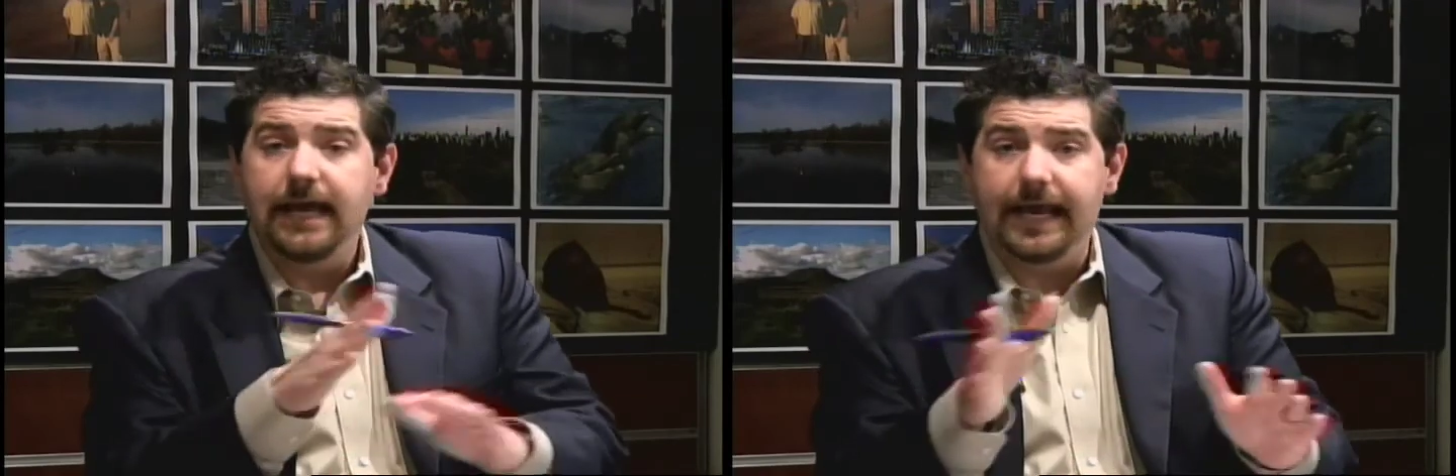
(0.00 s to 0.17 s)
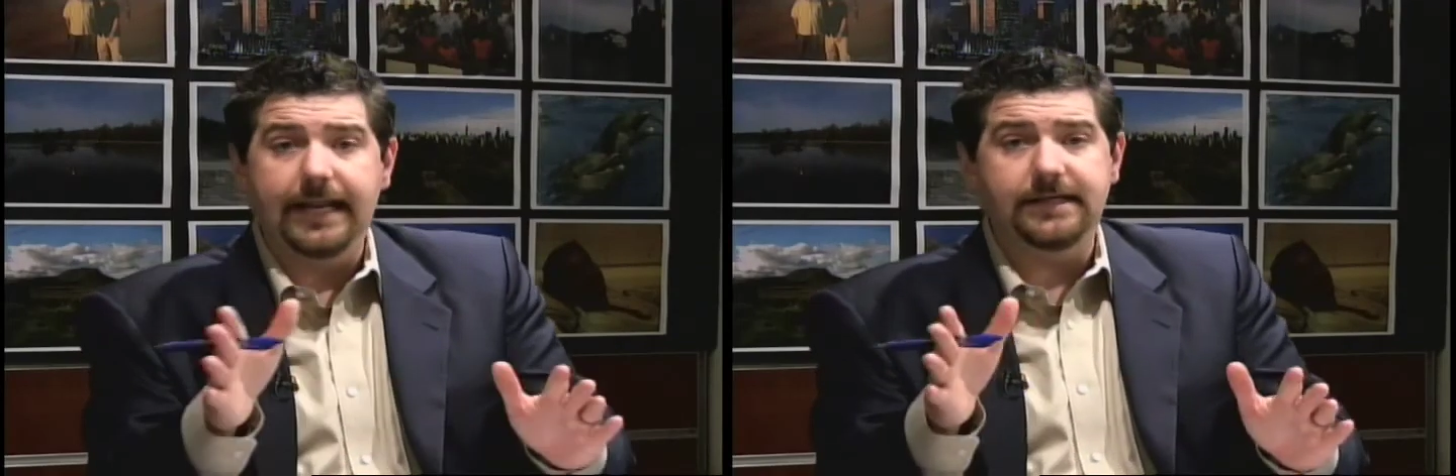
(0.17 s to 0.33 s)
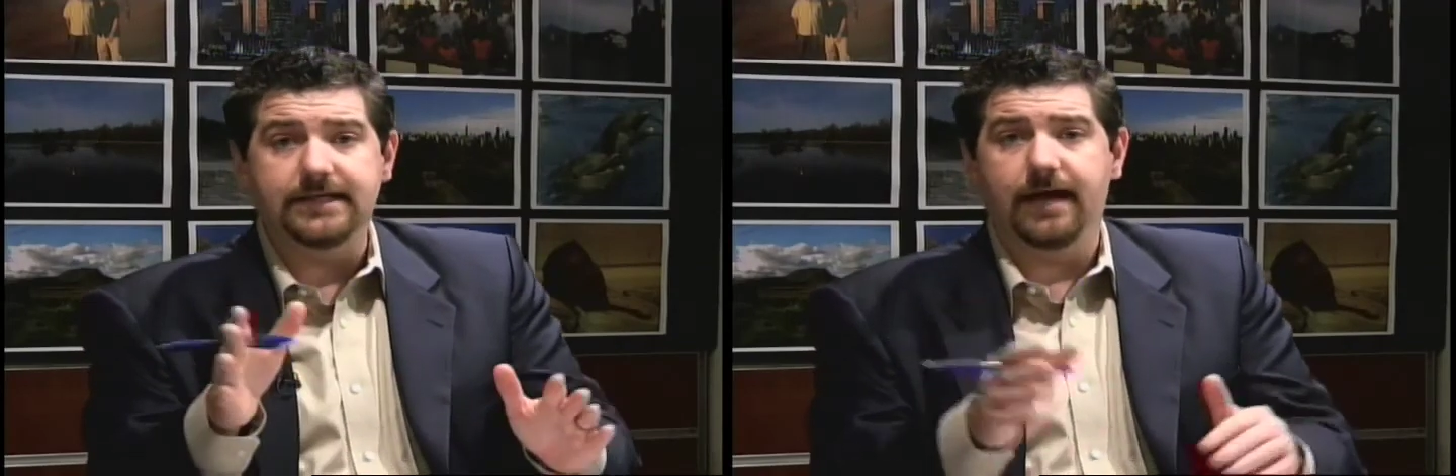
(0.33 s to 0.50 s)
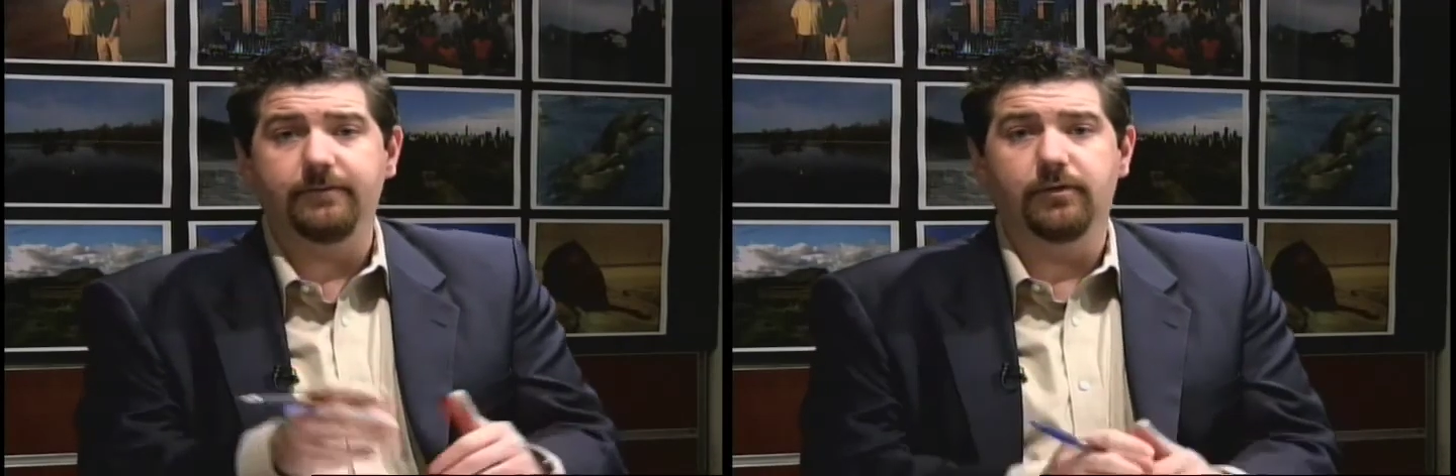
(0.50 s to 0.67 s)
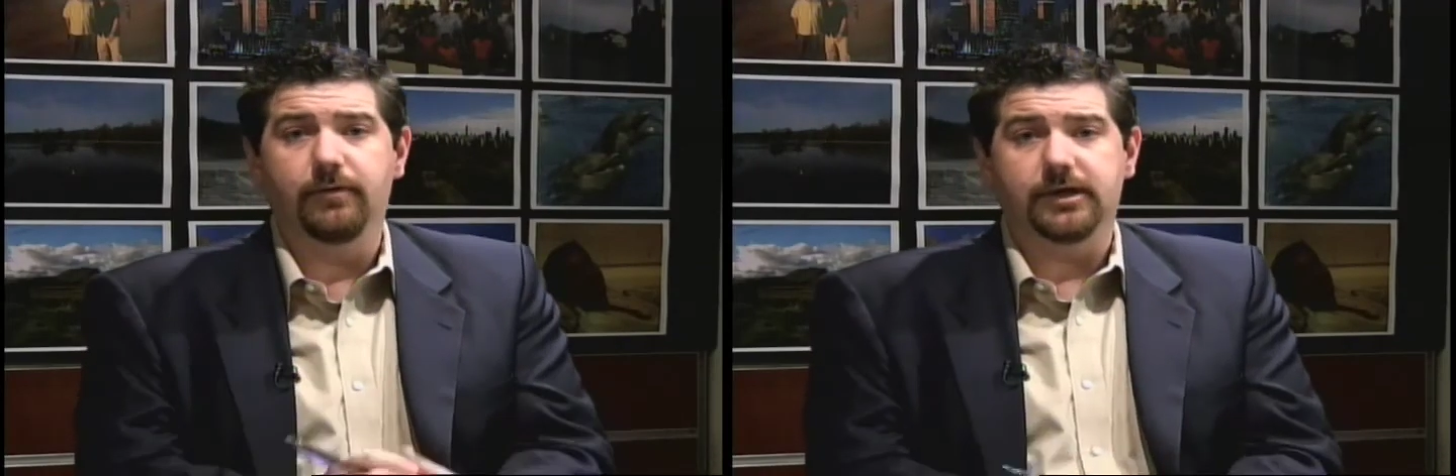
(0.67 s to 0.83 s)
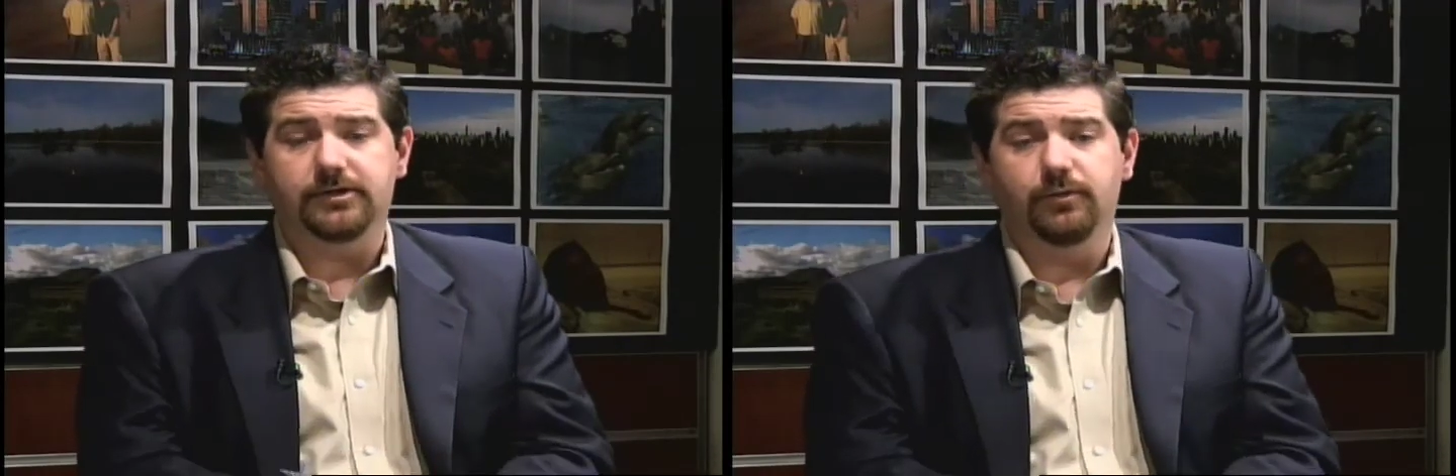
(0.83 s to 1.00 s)
anytime
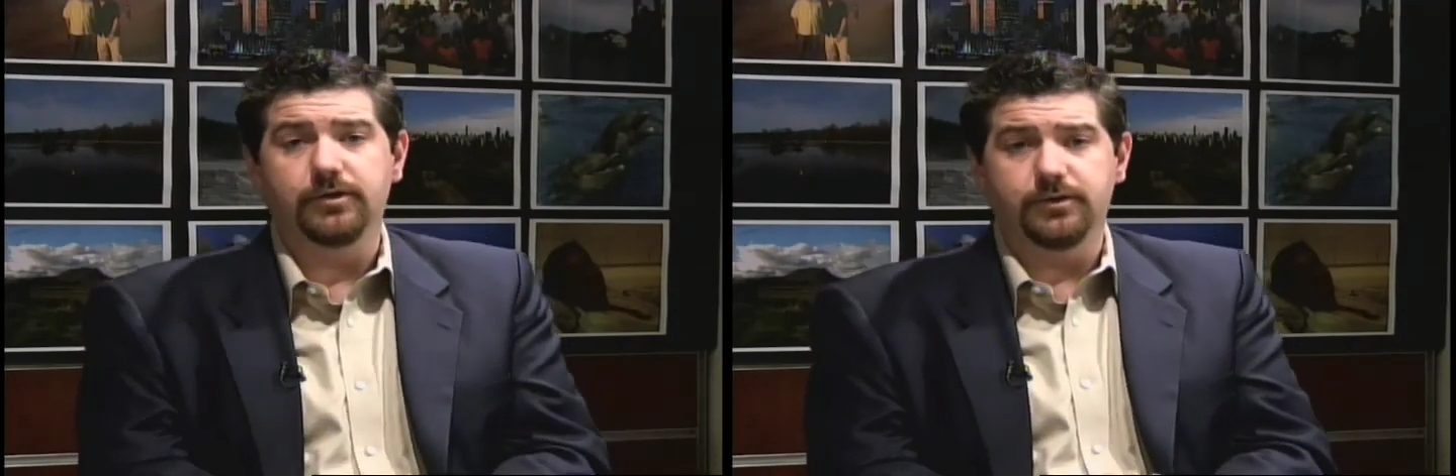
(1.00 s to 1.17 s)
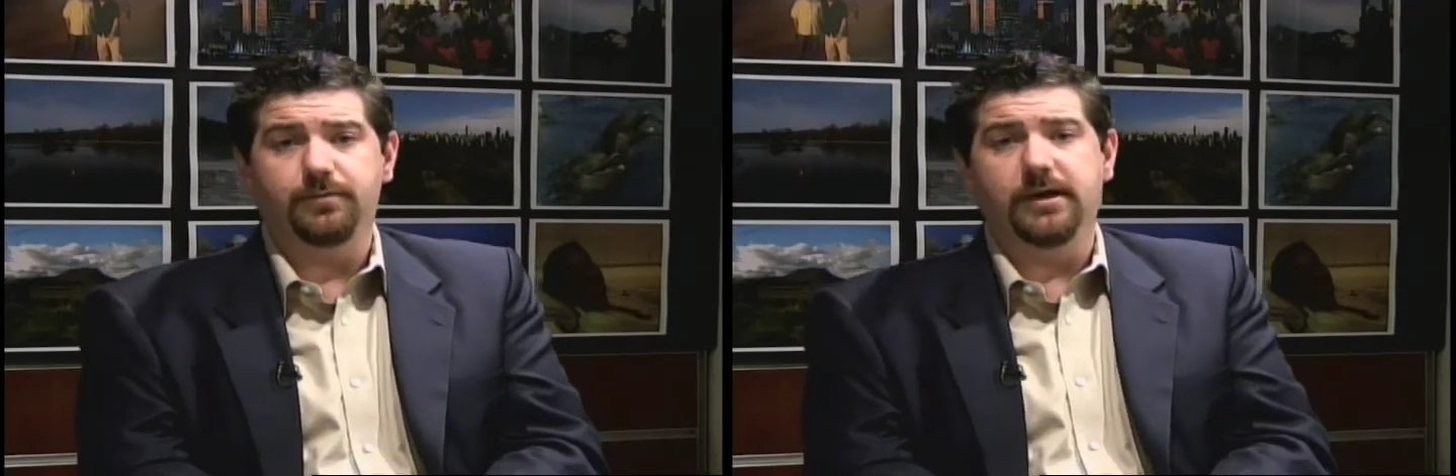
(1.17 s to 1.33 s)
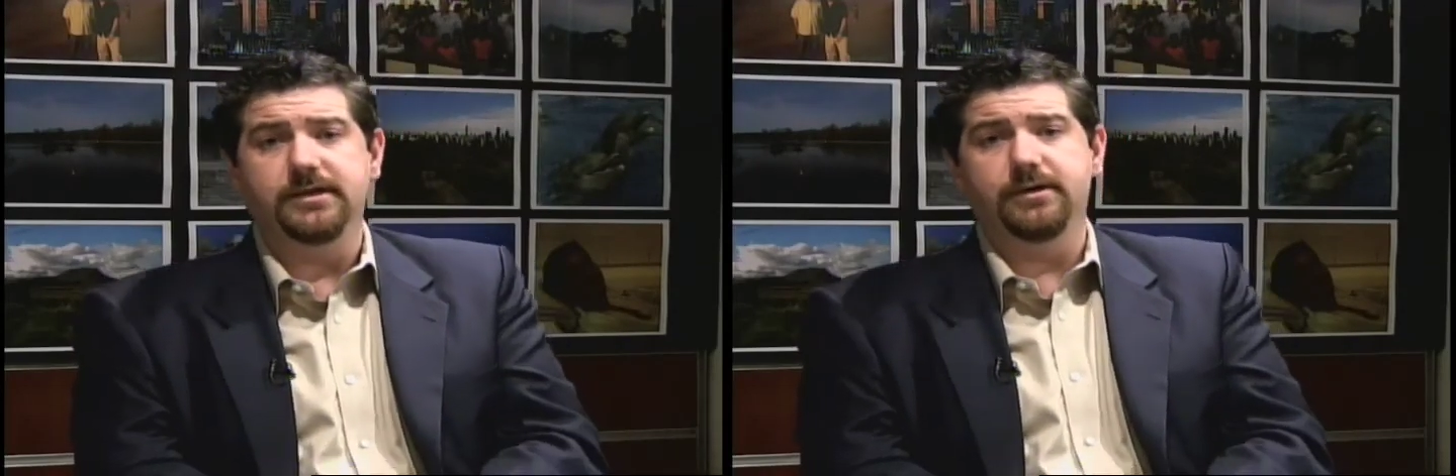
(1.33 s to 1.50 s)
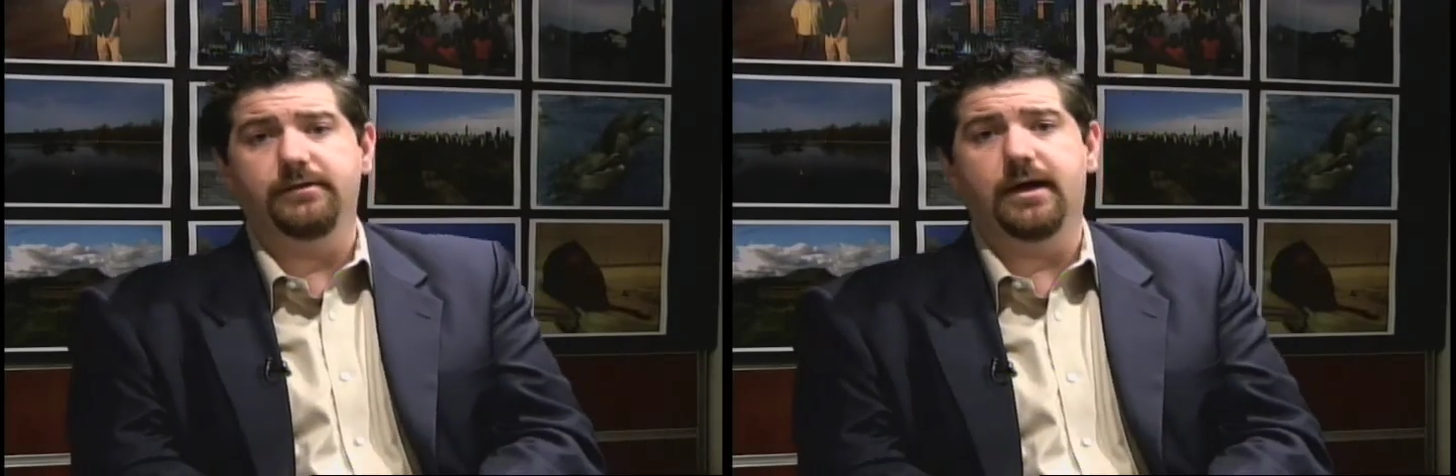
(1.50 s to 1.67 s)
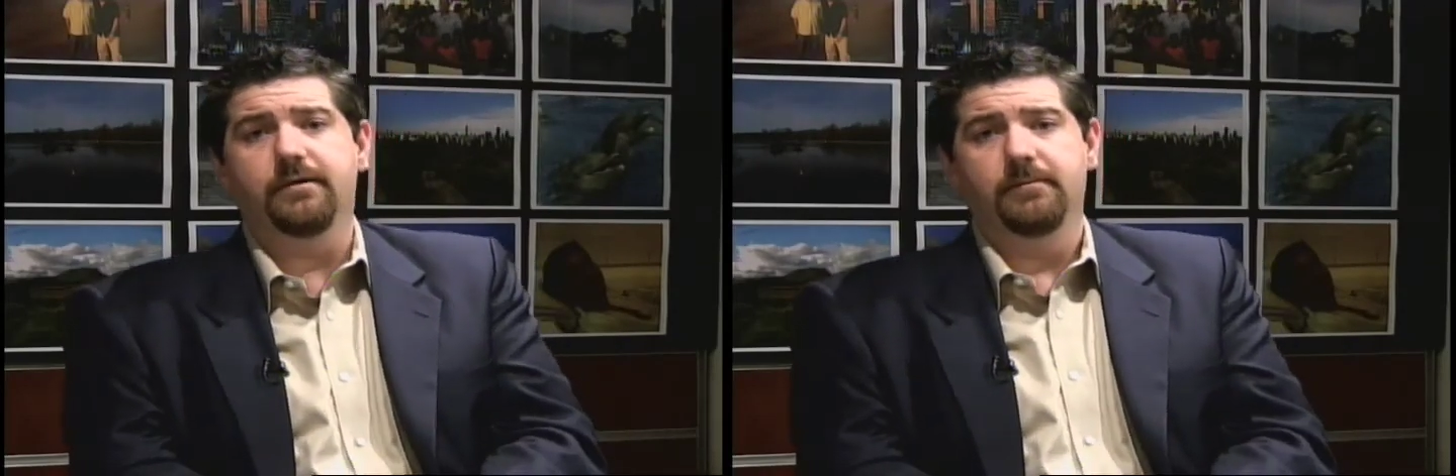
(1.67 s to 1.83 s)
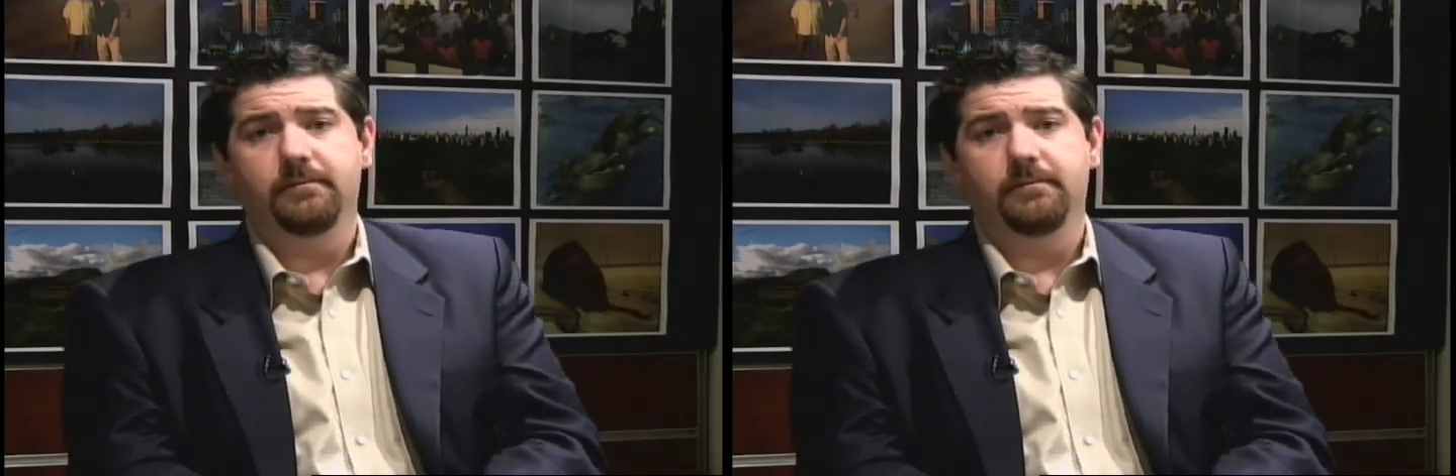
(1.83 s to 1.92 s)
you wish. Would That's you really kind